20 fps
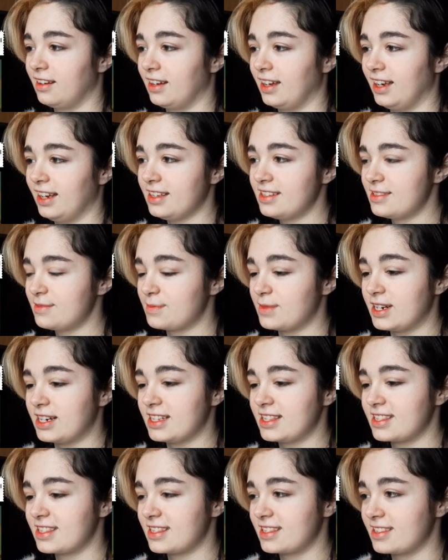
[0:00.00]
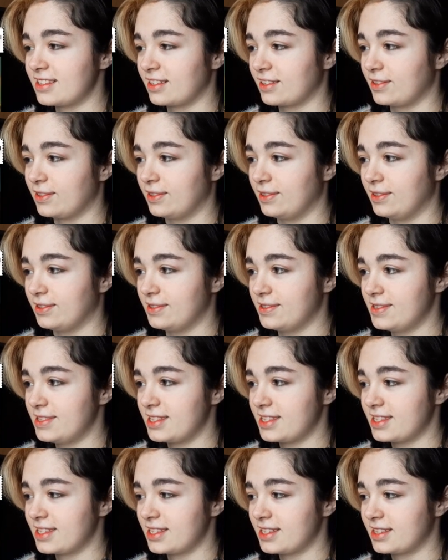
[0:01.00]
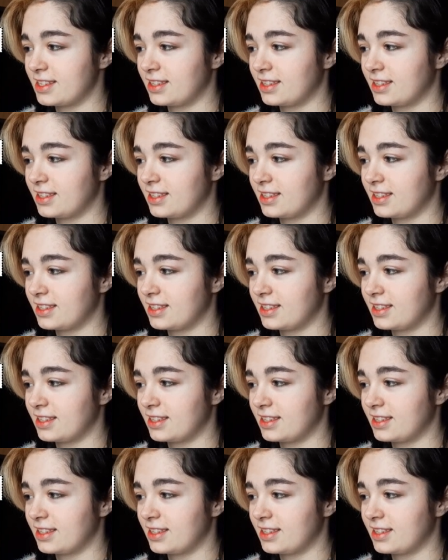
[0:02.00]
I like so much the colors.